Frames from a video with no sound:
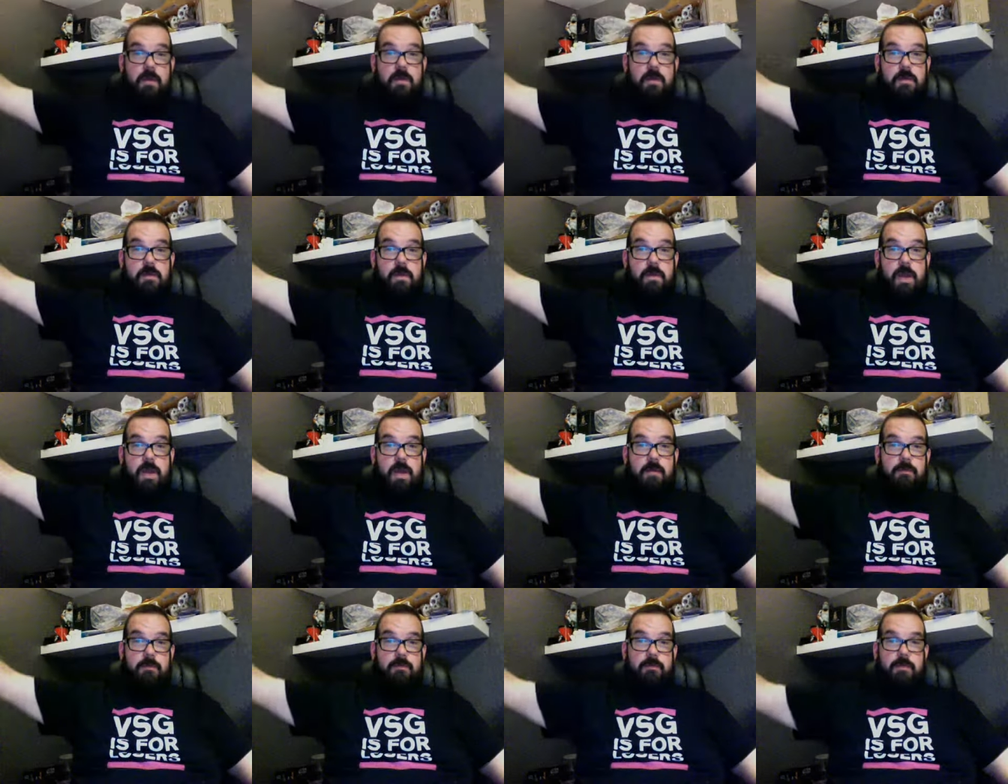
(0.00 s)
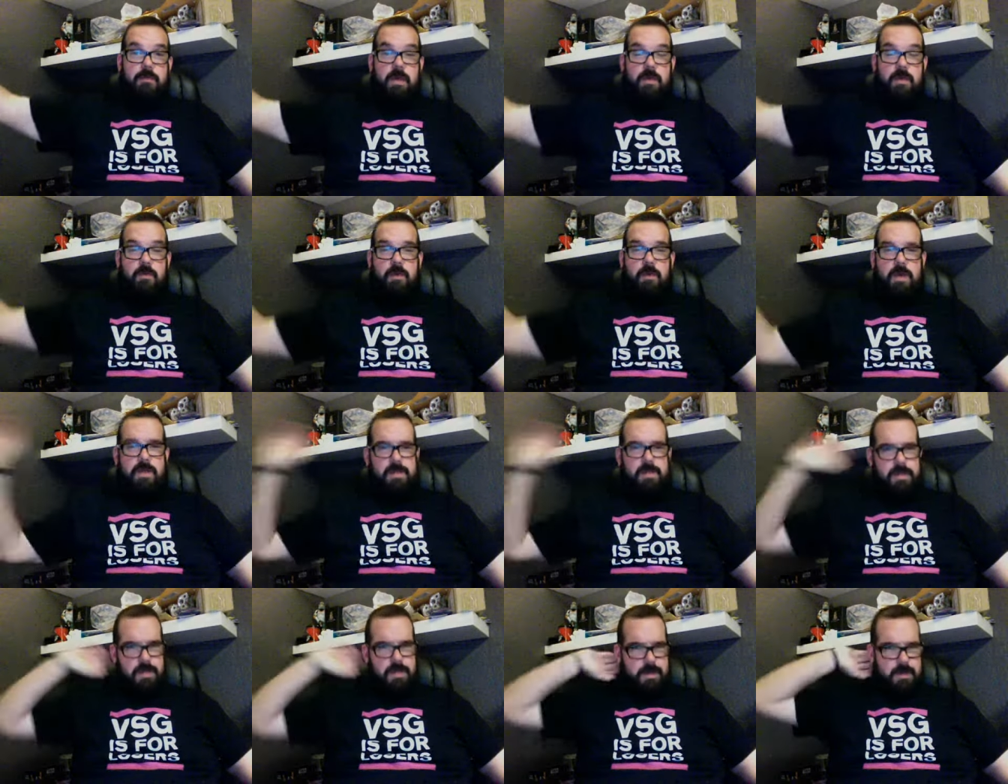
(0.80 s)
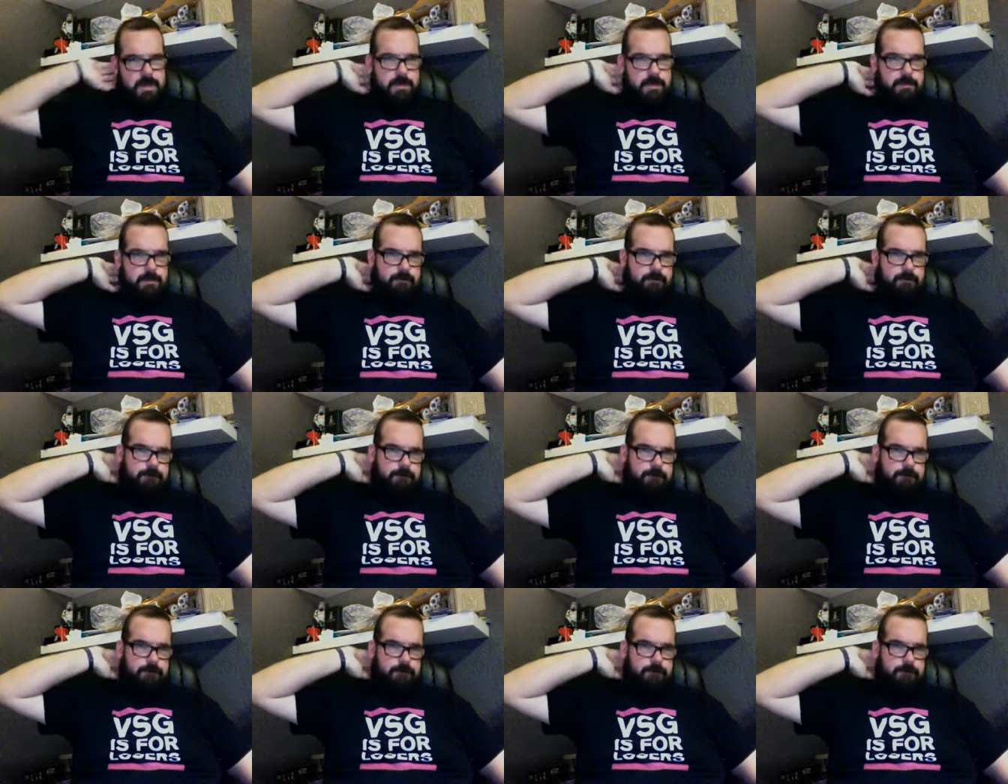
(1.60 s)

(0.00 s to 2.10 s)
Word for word: So yeah, otherwise, um,